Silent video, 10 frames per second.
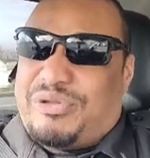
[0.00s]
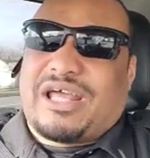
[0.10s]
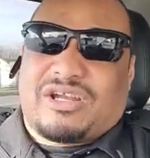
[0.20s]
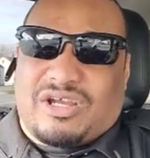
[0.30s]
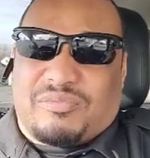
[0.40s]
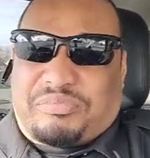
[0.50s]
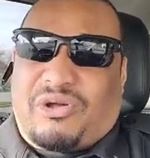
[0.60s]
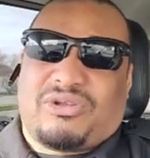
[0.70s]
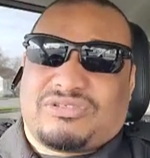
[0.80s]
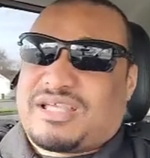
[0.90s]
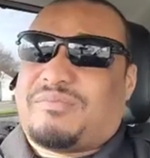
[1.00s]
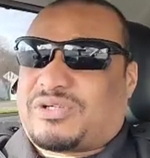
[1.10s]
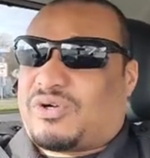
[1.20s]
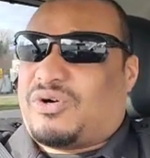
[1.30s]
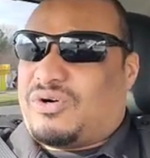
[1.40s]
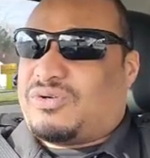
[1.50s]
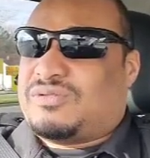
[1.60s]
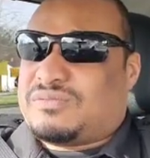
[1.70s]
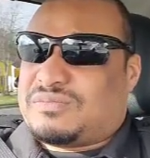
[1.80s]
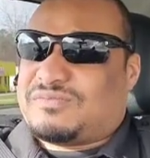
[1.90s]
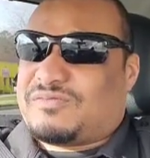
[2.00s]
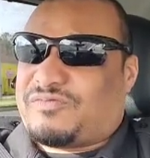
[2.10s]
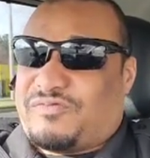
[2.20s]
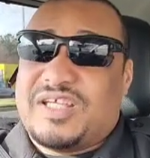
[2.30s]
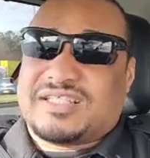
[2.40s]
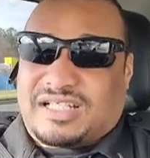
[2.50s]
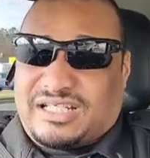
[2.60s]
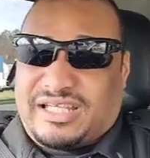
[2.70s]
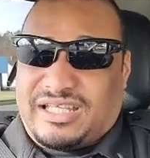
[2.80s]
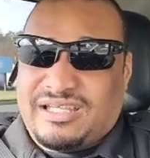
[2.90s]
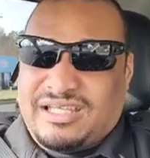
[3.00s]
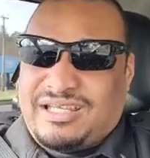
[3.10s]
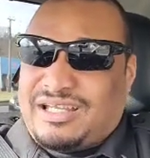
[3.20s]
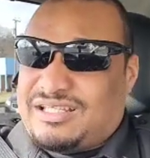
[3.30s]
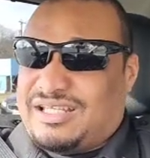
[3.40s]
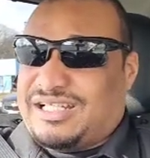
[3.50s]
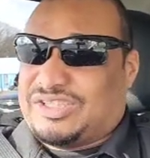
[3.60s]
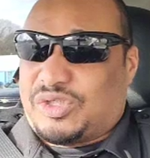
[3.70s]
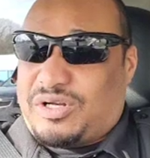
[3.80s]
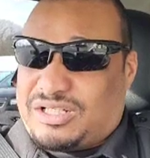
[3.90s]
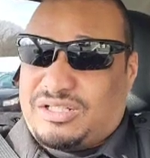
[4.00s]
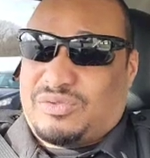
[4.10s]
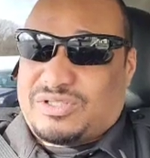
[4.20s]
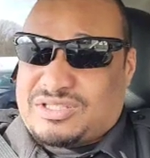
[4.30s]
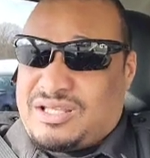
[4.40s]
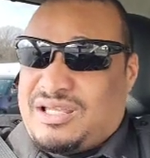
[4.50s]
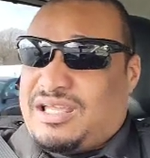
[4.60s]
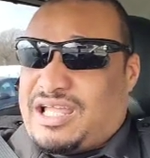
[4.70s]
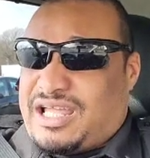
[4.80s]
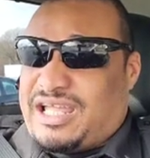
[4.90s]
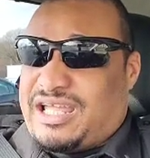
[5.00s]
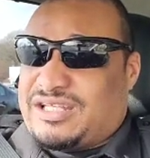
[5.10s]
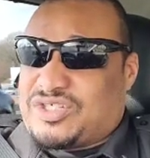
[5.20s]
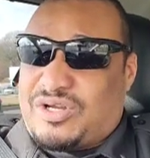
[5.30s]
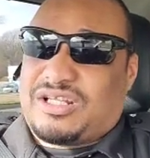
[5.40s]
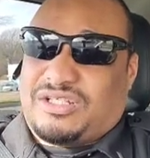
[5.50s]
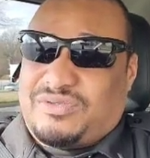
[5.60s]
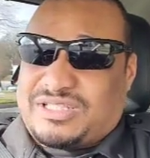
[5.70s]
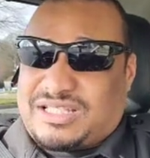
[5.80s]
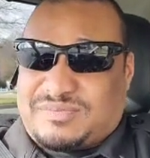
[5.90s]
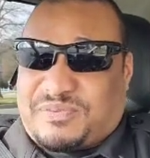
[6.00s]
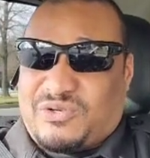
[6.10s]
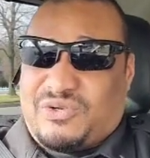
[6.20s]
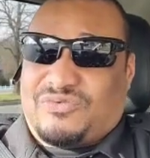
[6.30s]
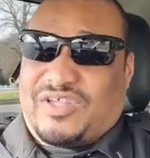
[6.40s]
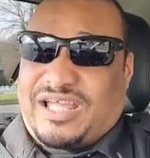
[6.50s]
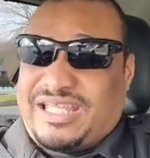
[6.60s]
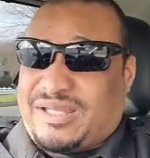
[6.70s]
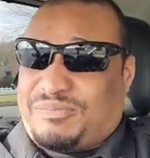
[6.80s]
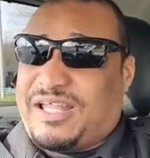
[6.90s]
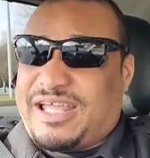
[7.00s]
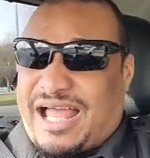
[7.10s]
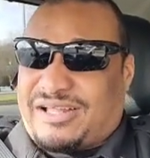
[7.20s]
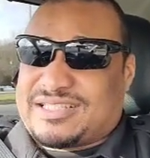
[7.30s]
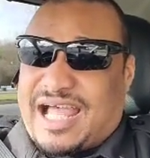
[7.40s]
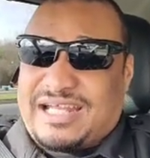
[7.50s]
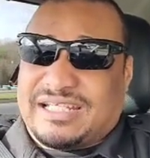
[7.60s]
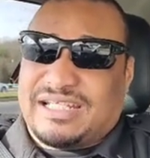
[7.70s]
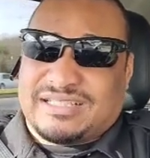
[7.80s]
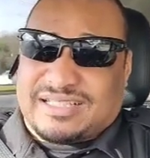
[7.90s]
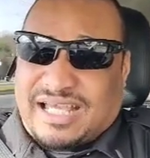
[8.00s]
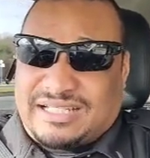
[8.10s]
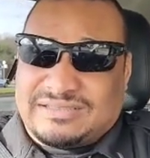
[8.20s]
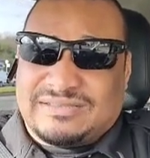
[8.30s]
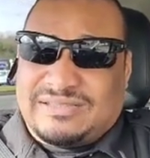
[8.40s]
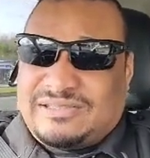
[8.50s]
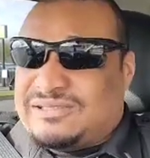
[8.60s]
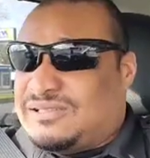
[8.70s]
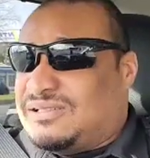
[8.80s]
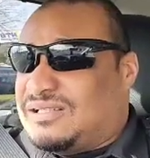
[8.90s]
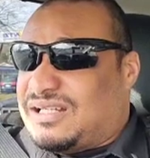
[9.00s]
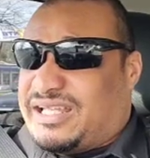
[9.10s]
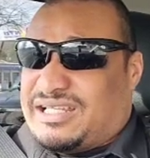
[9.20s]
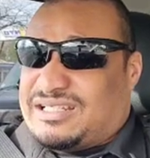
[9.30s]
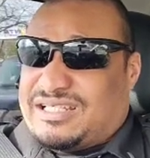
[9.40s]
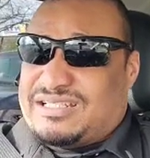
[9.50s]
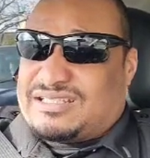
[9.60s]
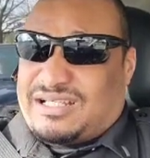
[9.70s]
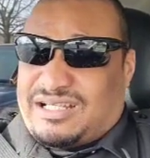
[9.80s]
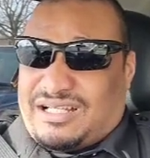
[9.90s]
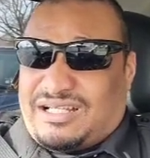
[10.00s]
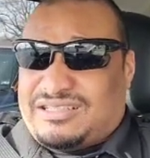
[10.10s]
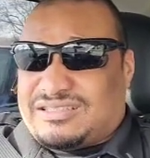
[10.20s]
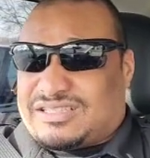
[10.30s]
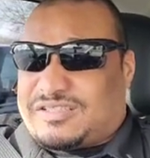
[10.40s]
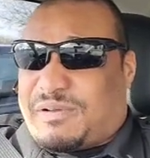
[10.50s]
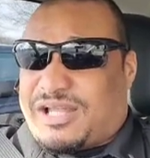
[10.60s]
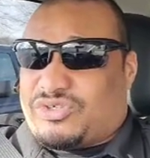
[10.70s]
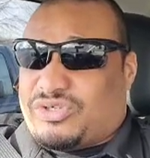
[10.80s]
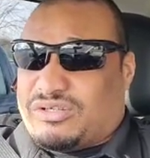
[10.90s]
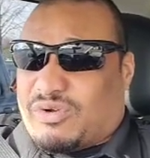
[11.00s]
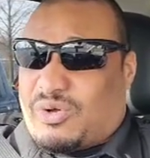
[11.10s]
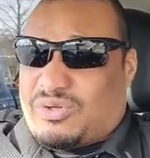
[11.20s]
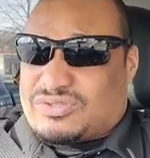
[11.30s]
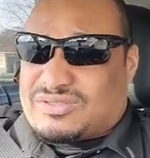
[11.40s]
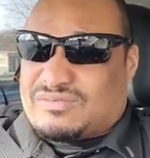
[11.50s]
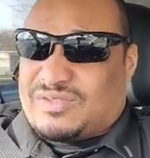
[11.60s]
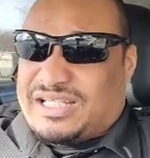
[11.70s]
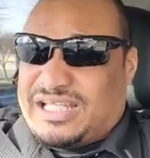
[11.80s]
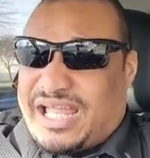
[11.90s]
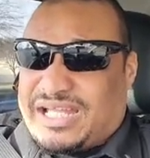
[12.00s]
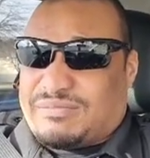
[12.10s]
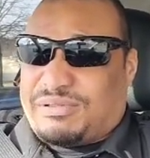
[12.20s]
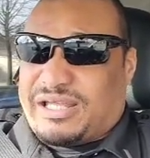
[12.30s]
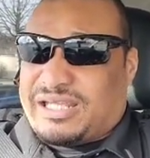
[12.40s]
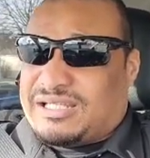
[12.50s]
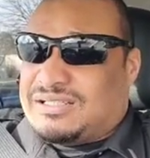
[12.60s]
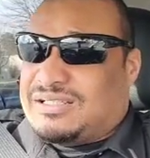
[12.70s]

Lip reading: better prototypical physically than Jordan Lewis. And Jordan Lewis has proved that he can play outside and inside in his spot duty roles when he had to play.